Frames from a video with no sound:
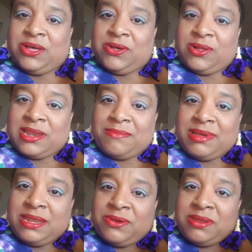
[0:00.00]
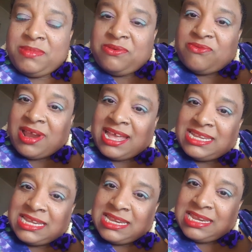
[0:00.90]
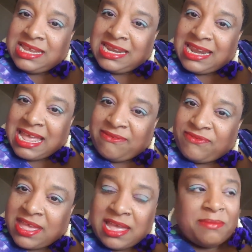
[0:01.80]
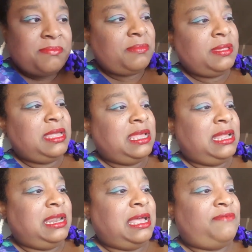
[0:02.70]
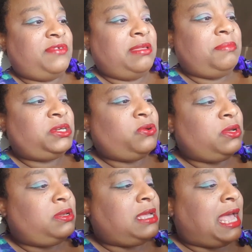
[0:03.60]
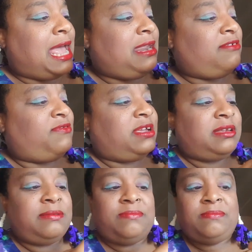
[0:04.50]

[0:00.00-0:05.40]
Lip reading: all your money going to be right in there. Lifetime. Let me show you the end of it.